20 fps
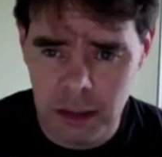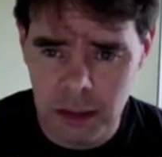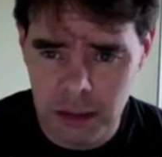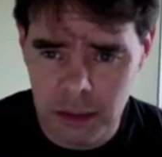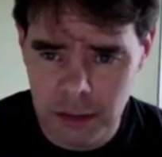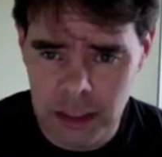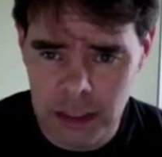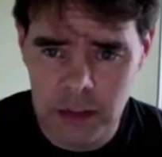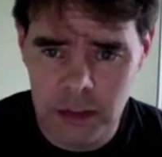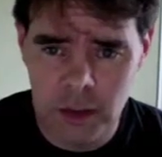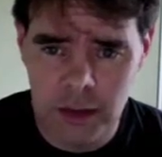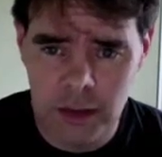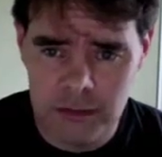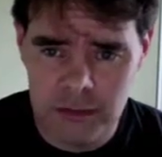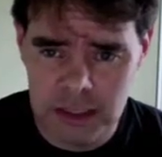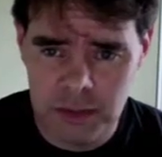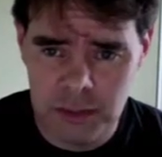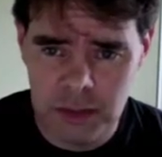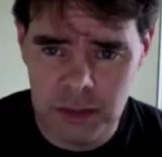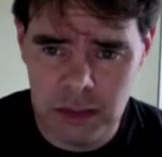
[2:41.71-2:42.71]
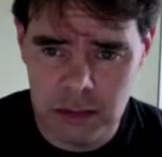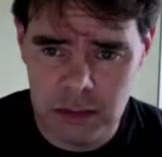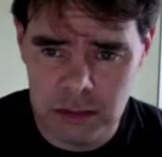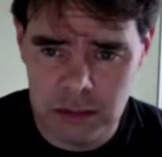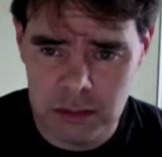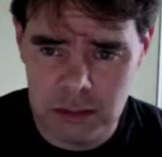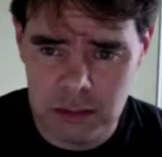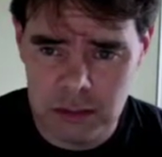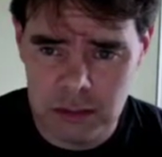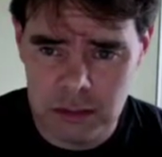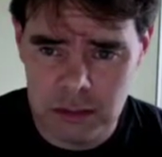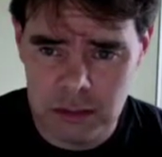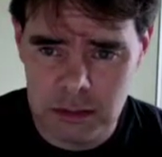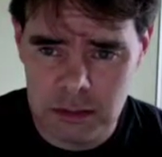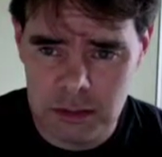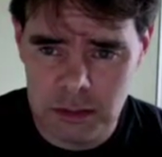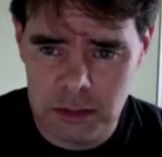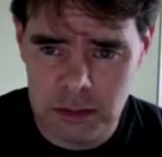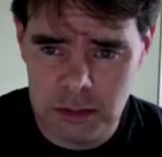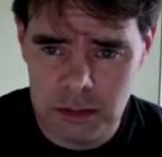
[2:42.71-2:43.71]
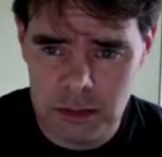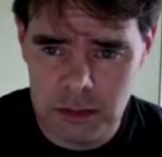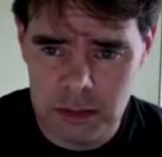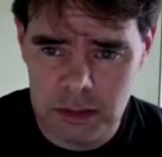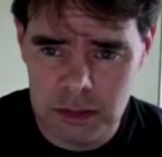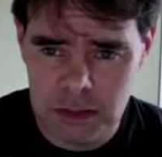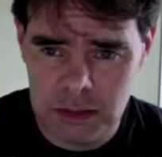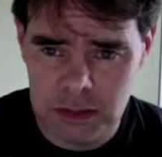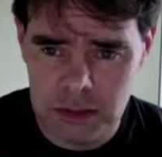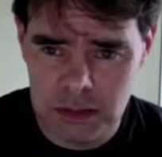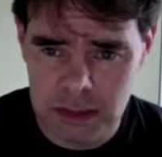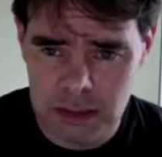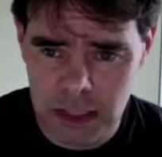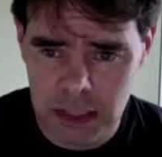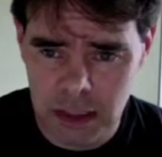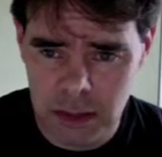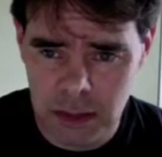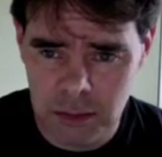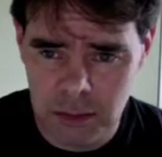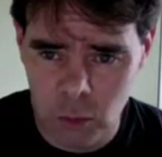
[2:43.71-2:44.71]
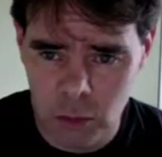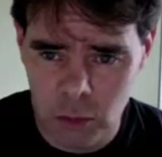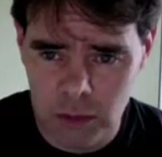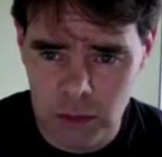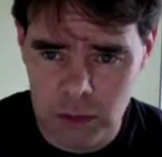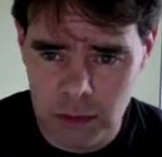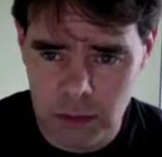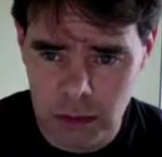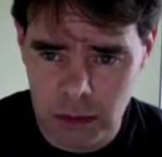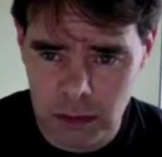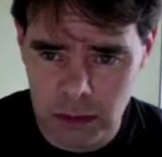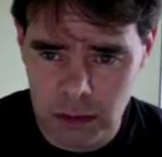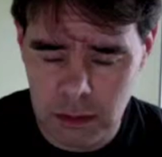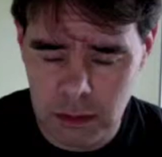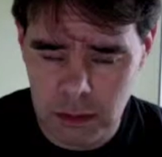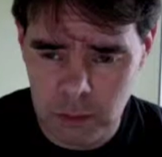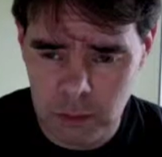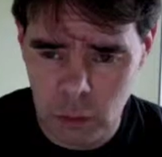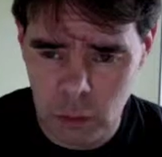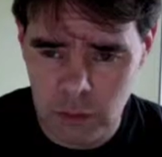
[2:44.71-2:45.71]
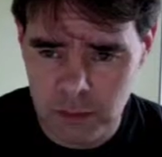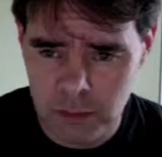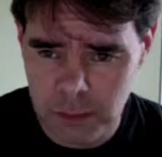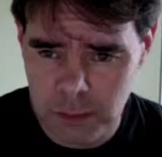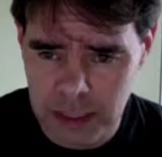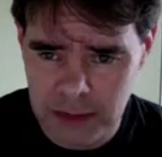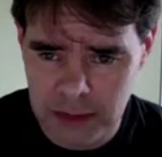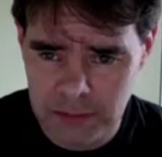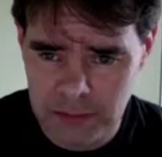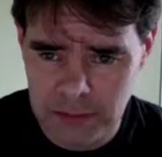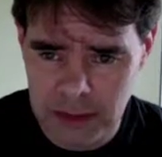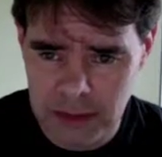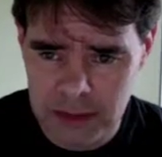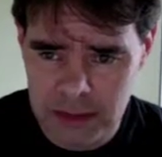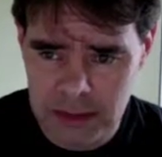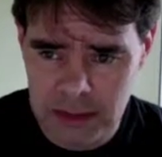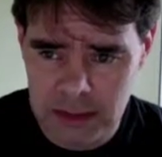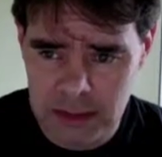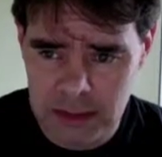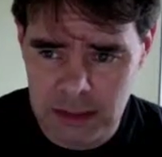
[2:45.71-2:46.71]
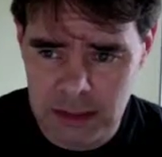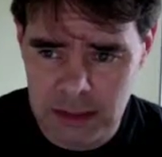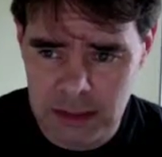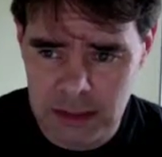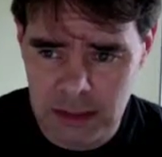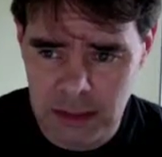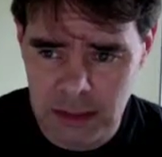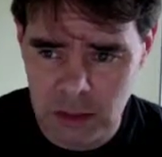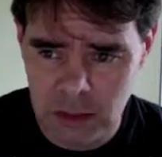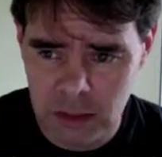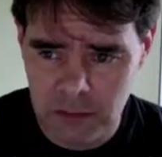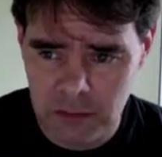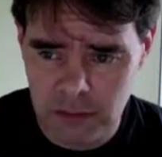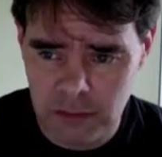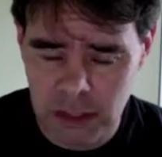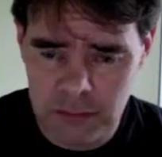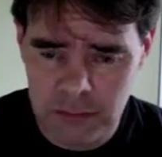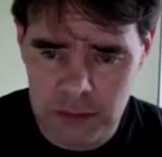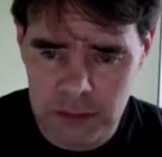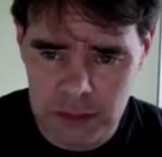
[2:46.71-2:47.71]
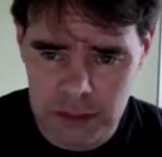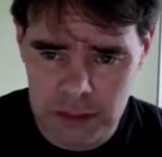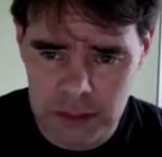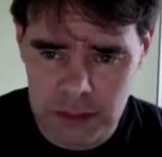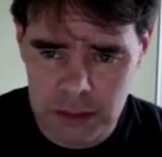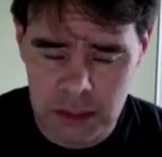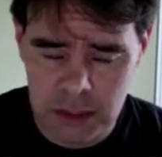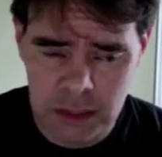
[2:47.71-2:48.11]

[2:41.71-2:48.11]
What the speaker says: then you have something to sell, more of a benefit, and you have leverage.